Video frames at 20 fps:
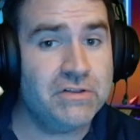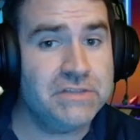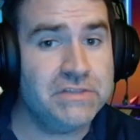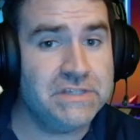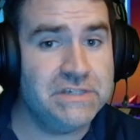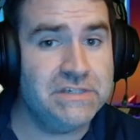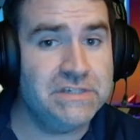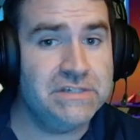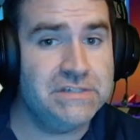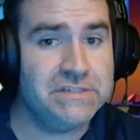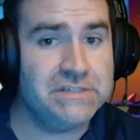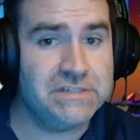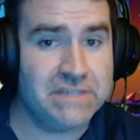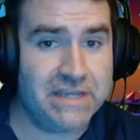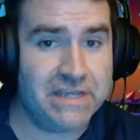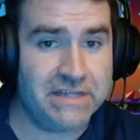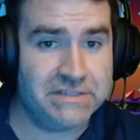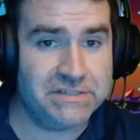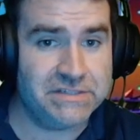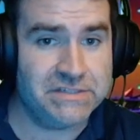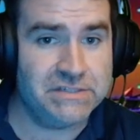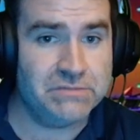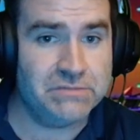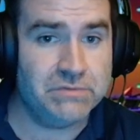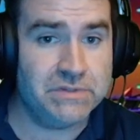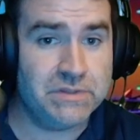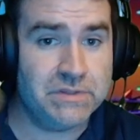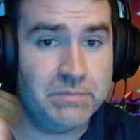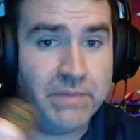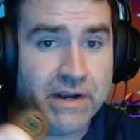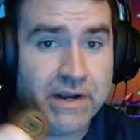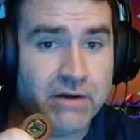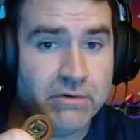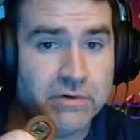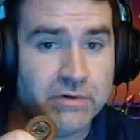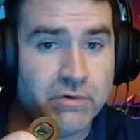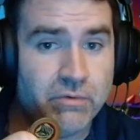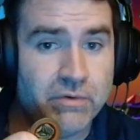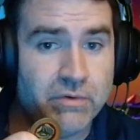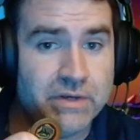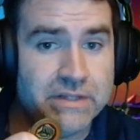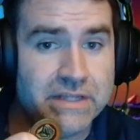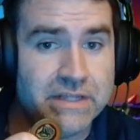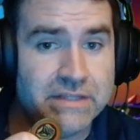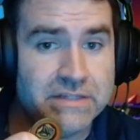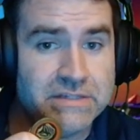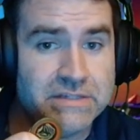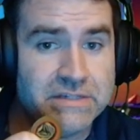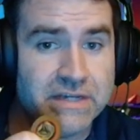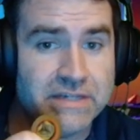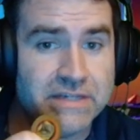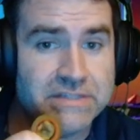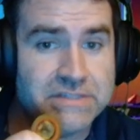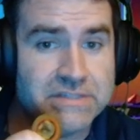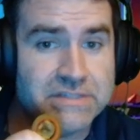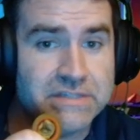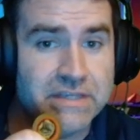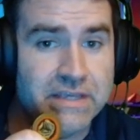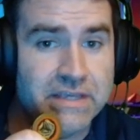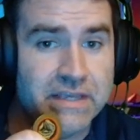these sets with the power coin and the dice,